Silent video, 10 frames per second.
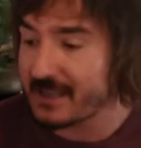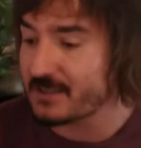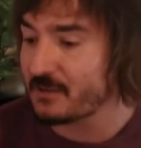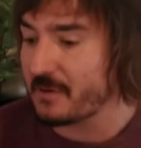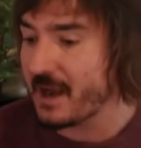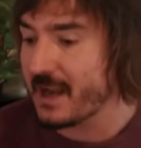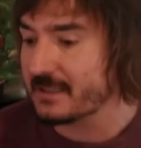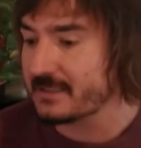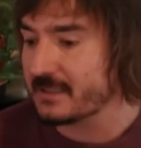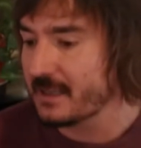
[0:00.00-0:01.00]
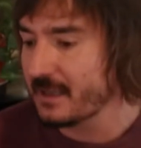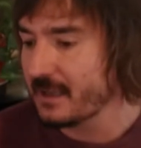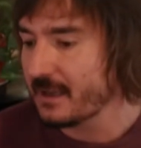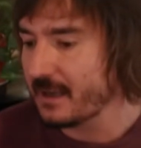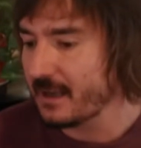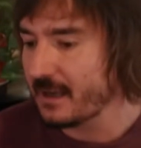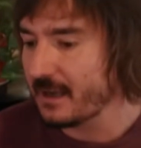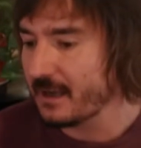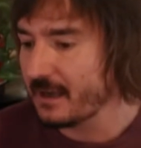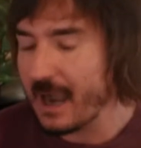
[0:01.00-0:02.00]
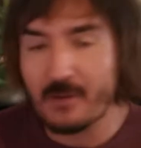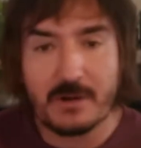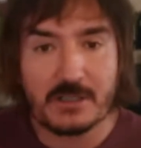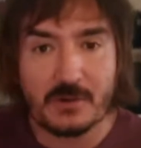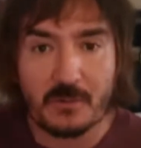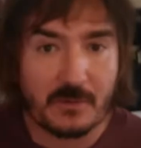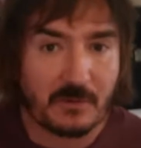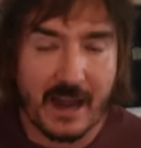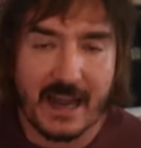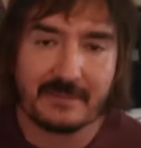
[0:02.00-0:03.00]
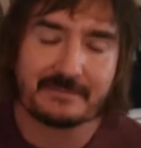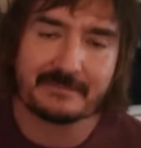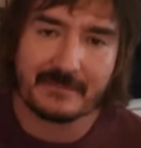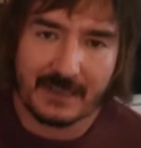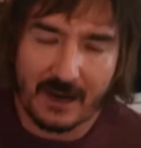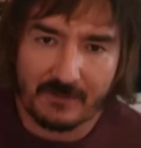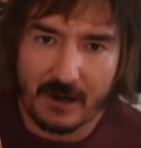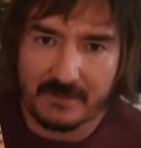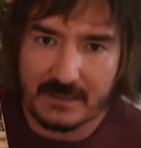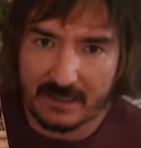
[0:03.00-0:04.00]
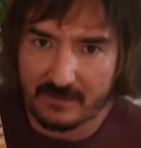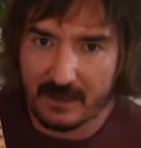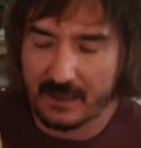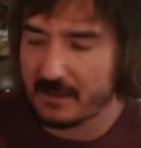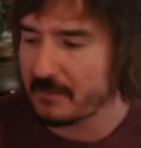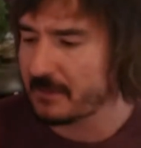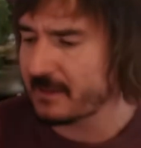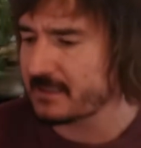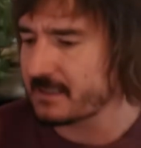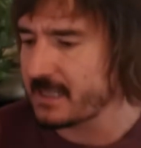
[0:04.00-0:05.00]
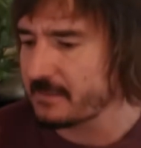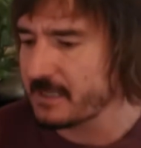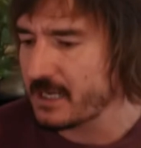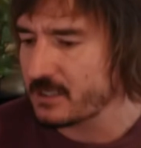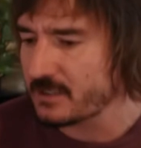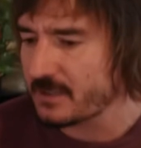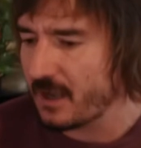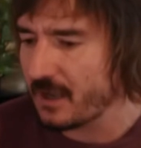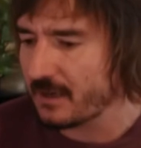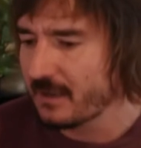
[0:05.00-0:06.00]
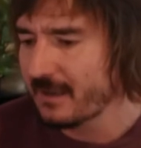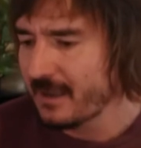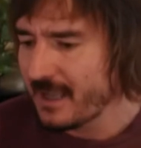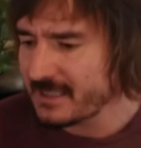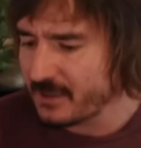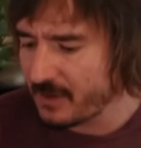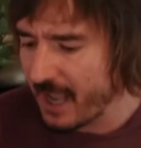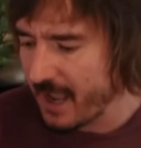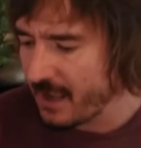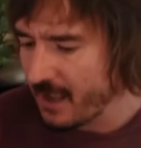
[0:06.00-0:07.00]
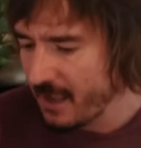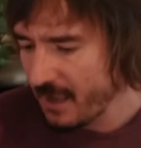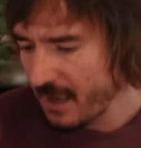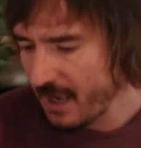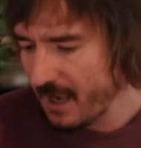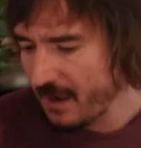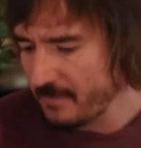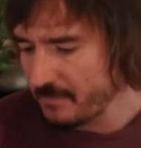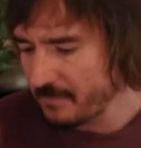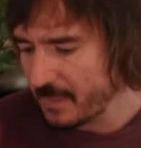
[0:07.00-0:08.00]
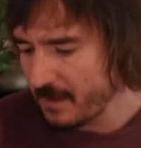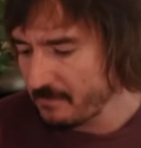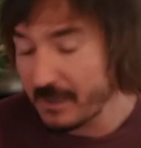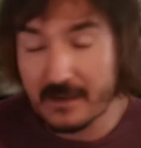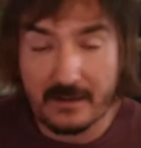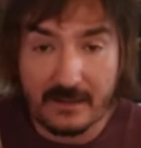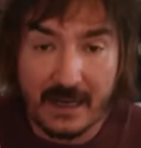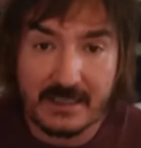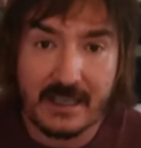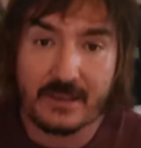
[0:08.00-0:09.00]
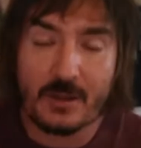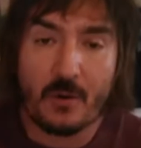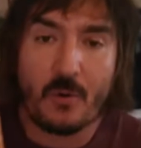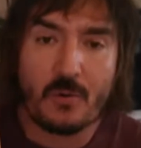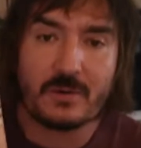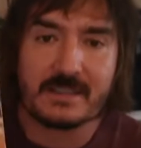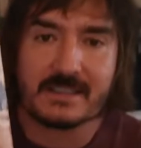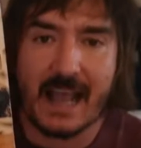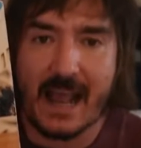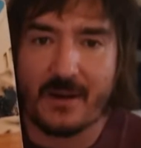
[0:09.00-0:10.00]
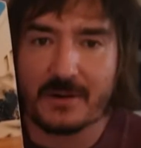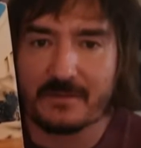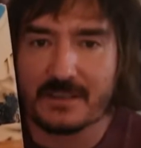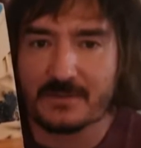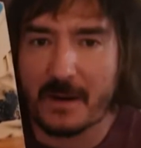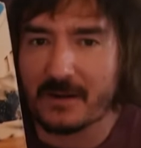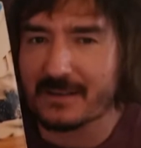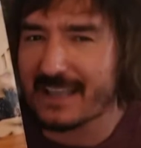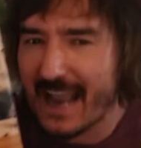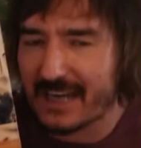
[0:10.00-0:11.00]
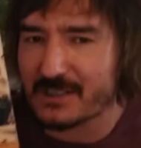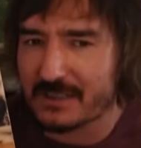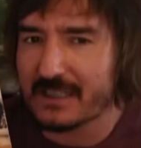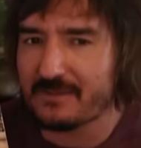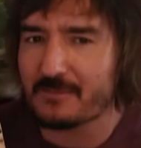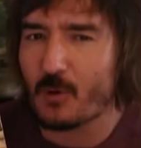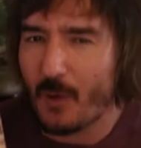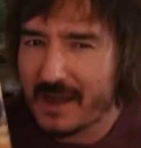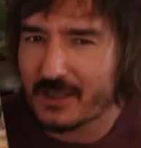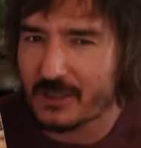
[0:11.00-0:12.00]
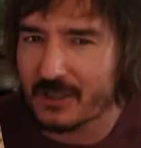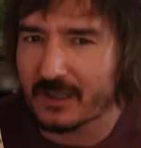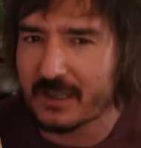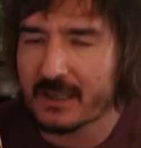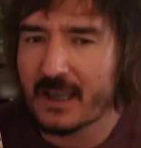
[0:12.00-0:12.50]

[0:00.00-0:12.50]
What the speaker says: is great. I Wish It Would Rain, cover obviously, I believe that's a Temptation song. It's okay. But like I say, the whole sound of this record is actually quite good.